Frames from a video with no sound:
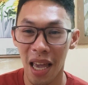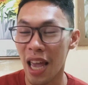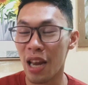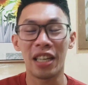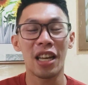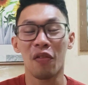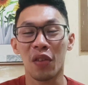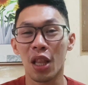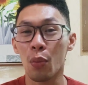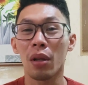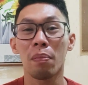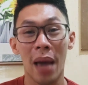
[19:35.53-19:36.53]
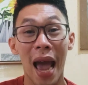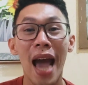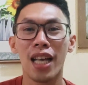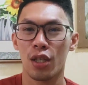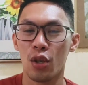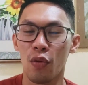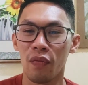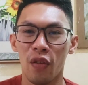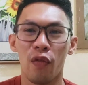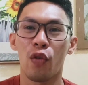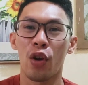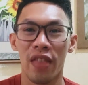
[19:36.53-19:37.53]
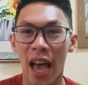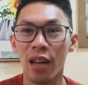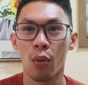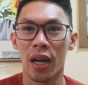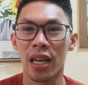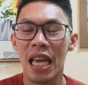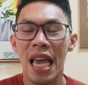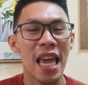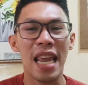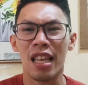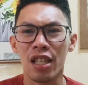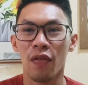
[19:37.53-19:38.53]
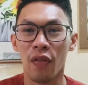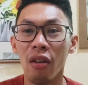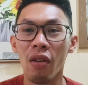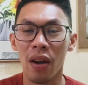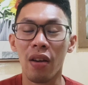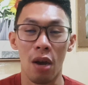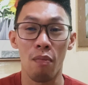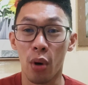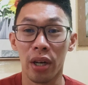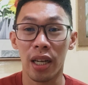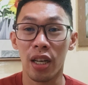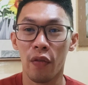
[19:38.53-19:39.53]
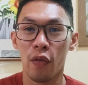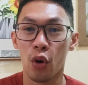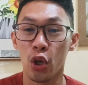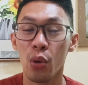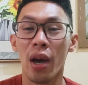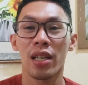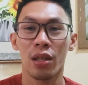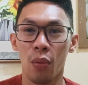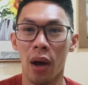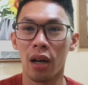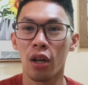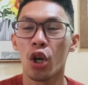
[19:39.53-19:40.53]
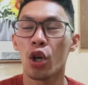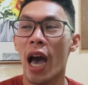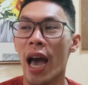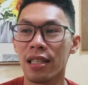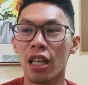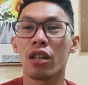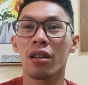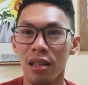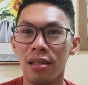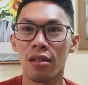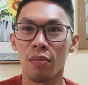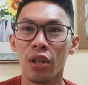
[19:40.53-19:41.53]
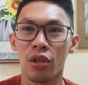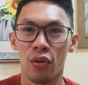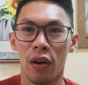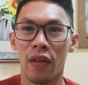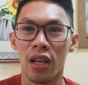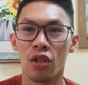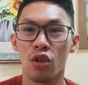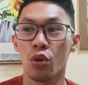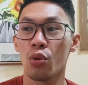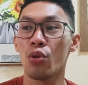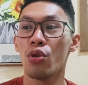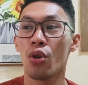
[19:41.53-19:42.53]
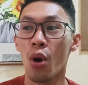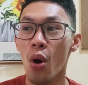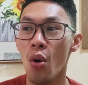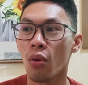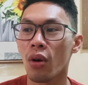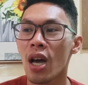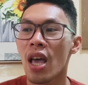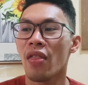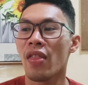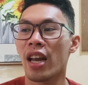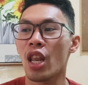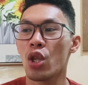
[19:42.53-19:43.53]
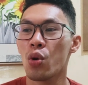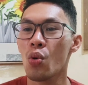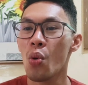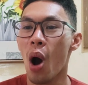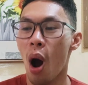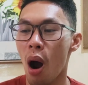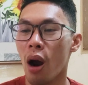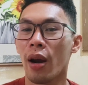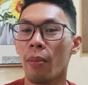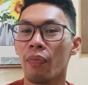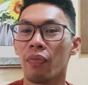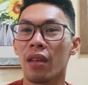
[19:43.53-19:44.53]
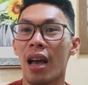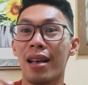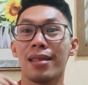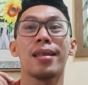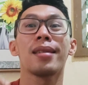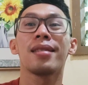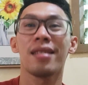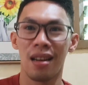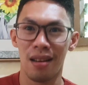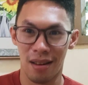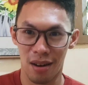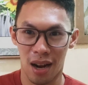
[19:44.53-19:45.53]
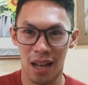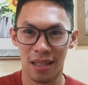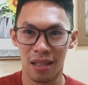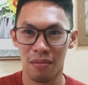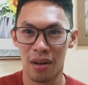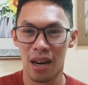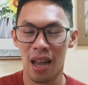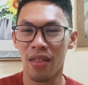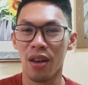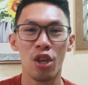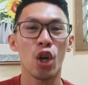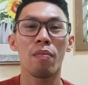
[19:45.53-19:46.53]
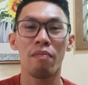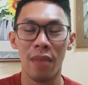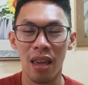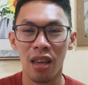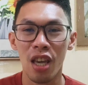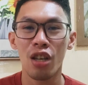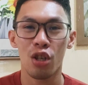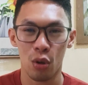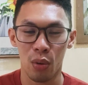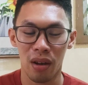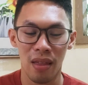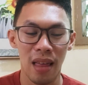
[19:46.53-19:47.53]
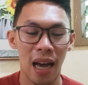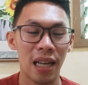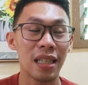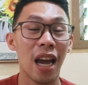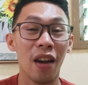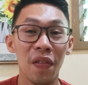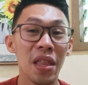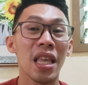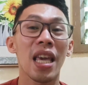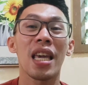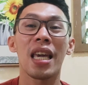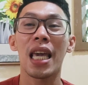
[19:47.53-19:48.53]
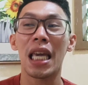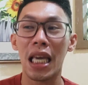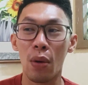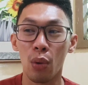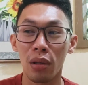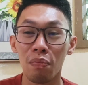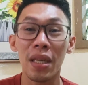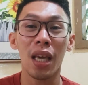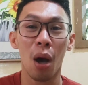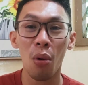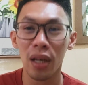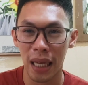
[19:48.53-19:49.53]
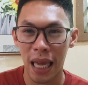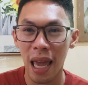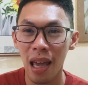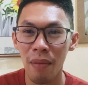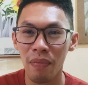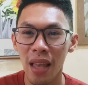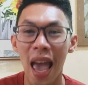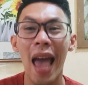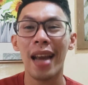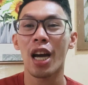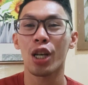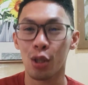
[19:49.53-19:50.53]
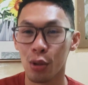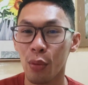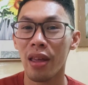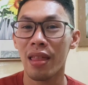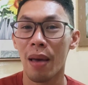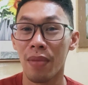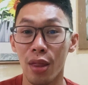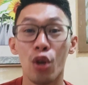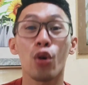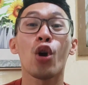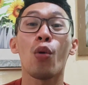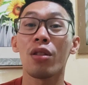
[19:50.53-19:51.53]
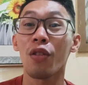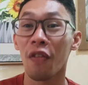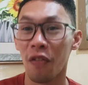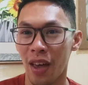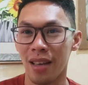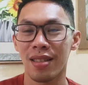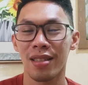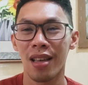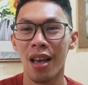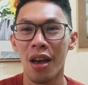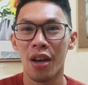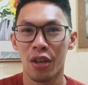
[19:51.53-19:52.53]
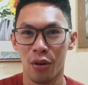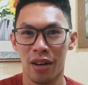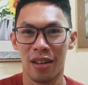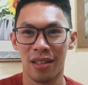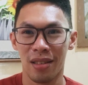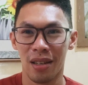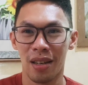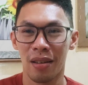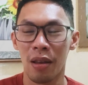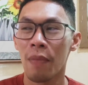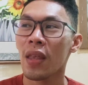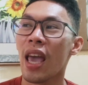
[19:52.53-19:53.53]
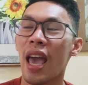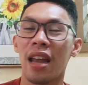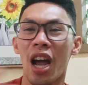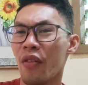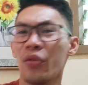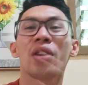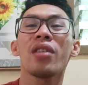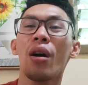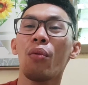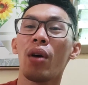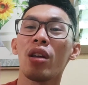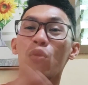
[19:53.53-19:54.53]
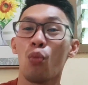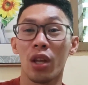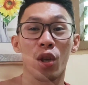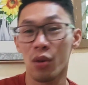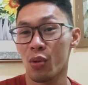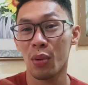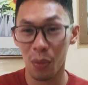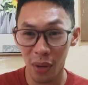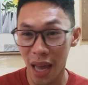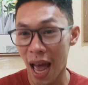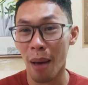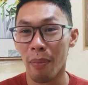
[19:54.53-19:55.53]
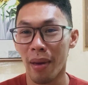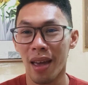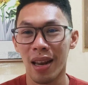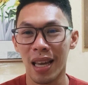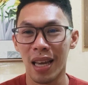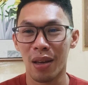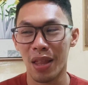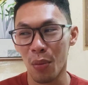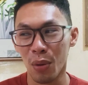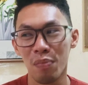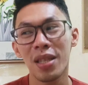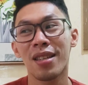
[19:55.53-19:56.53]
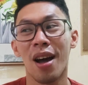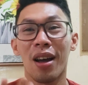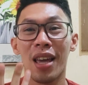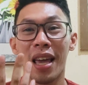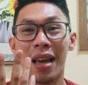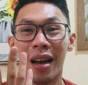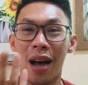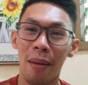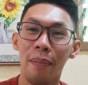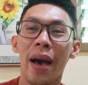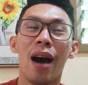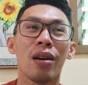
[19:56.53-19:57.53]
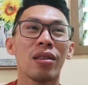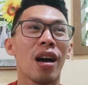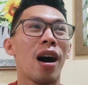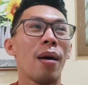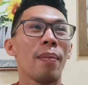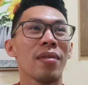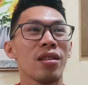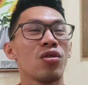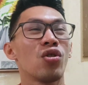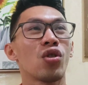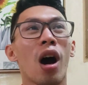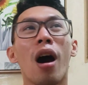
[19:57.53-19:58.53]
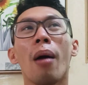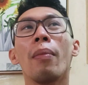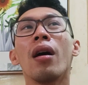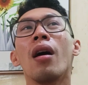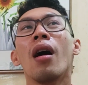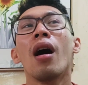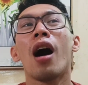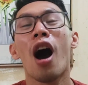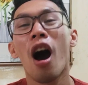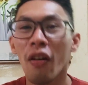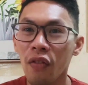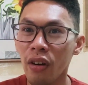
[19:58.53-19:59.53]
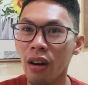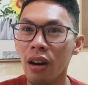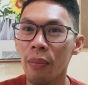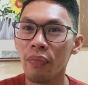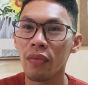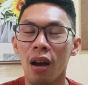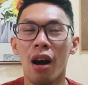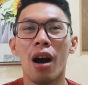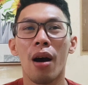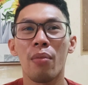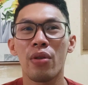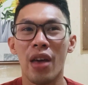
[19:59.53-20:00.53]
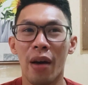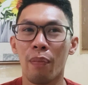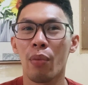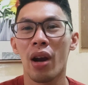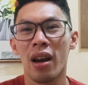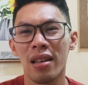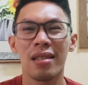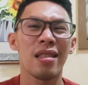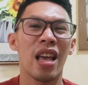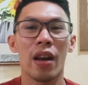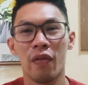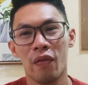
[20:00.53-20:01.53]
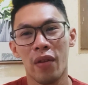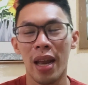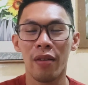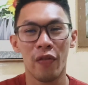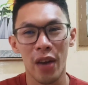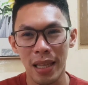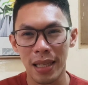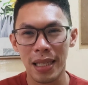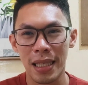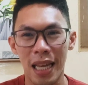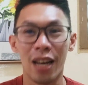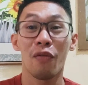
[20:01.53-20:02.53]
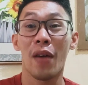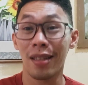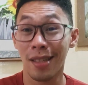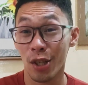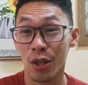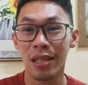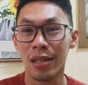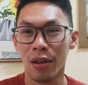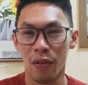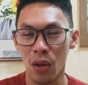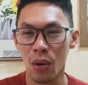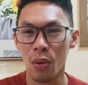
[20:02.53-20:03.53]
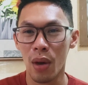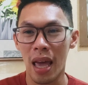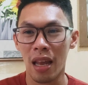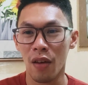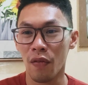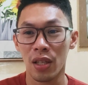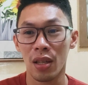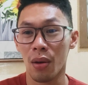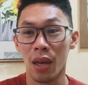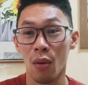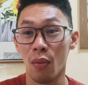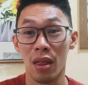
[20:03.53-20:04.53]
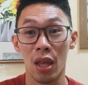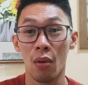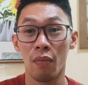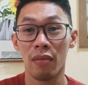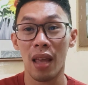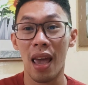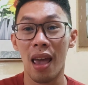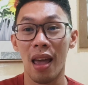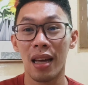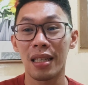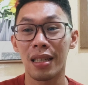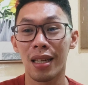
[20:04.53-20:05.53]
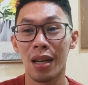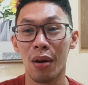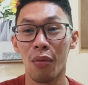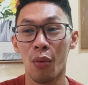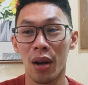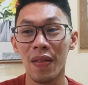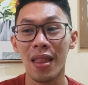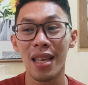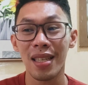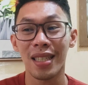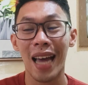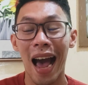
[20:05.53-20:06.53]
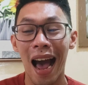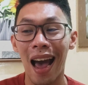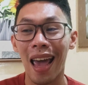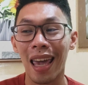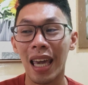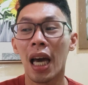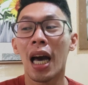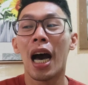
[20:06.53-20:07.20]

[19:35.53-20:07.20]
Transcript: and definitely will pass you for that one. And it's very, very important for you as well as a customer service to know that you are assisting the customer, and that you're making sure that everything will be okay and assuring them that you're going to fix your concern. And after that one, what usually would happen, they would be talking about the job offer, the perks, the benefits and advantages of you, and if it's okay with you. And one of the things that I